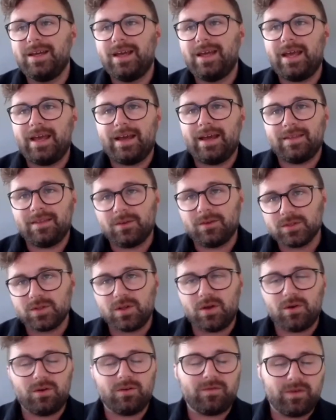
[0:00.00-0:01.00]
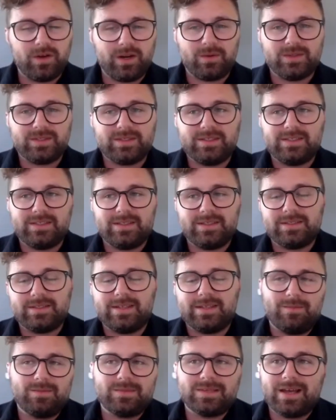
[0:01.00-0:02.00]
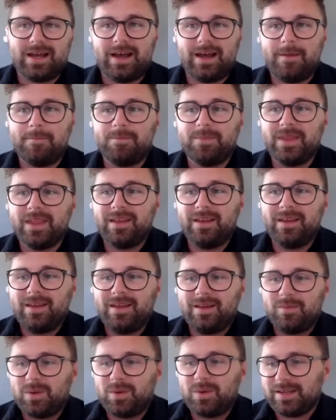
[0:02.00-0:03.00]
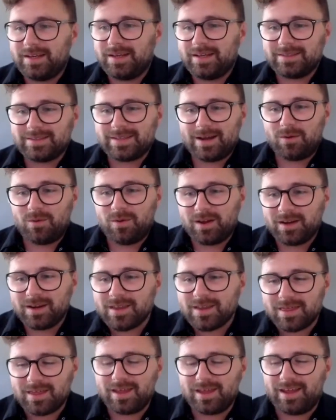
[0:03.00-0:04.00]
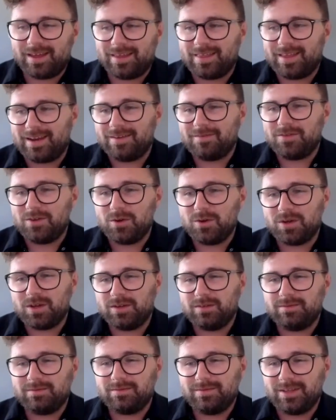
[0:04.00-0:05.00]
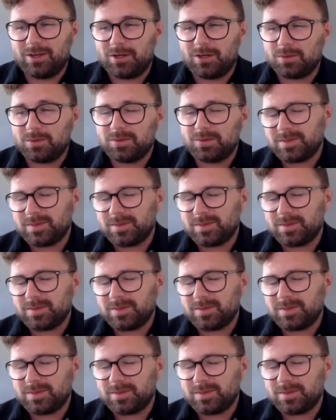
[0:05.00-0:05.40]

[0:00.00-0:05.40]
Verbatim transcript: and those lower frequencies at the same time. But it is that one thing that if you could, you know,